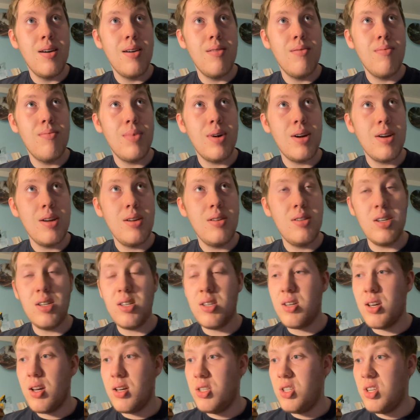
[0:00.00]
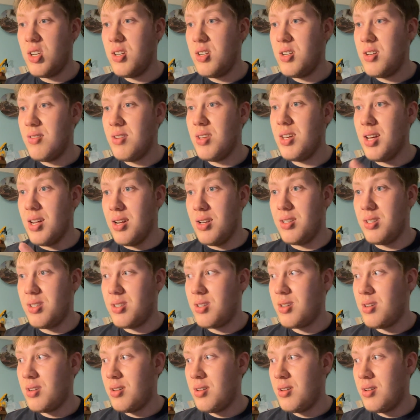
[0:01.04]
in just consider
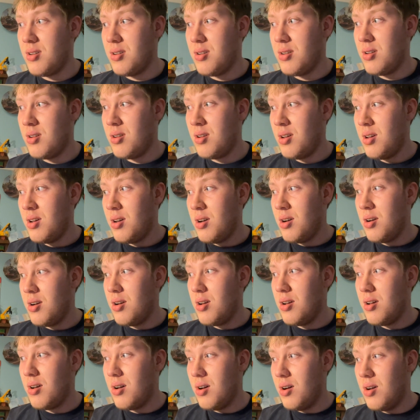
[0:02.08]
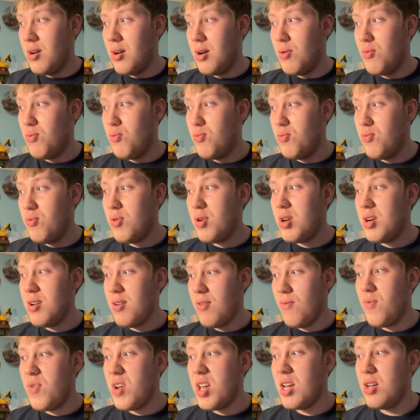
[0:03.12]
this. One
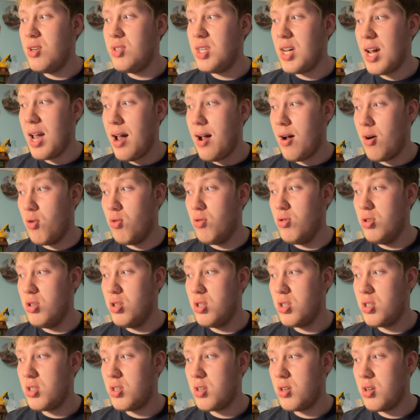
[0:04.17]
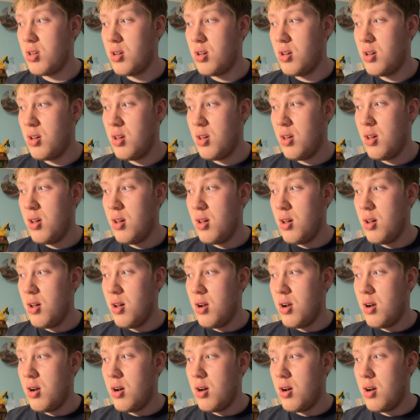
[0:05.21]
of his house
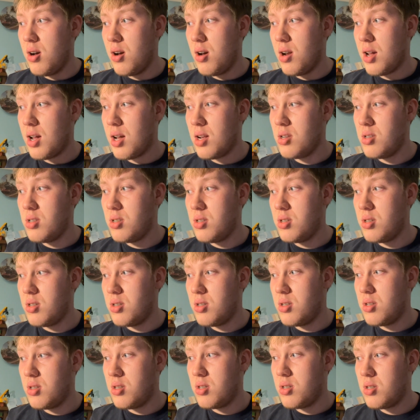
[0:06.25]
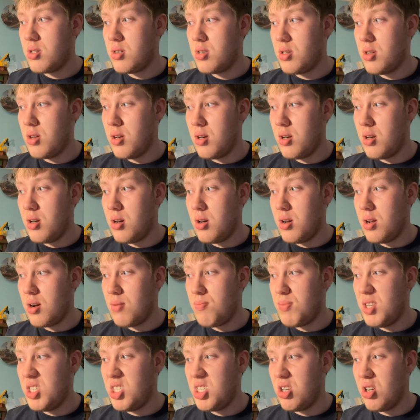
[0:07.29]
that
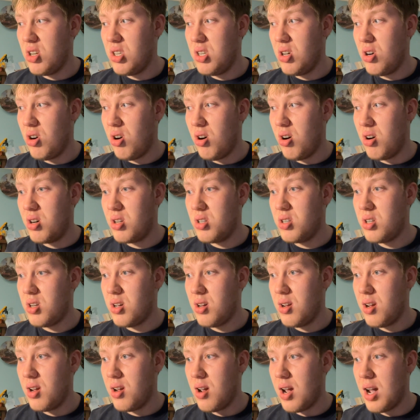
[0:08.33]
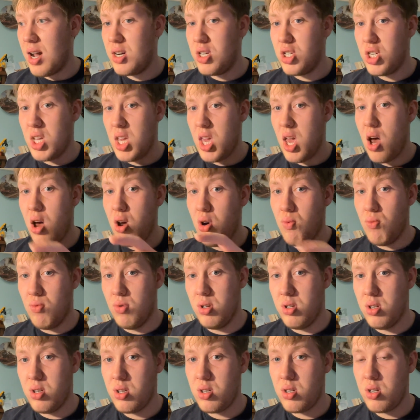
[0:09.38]
Mr. Todd actually
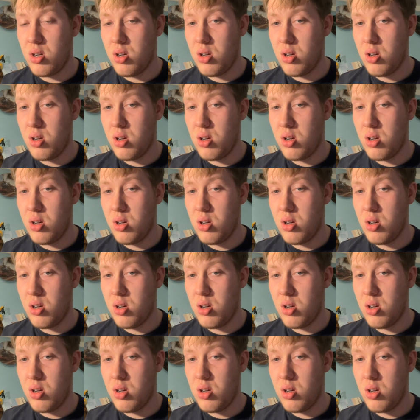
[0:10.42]
owns.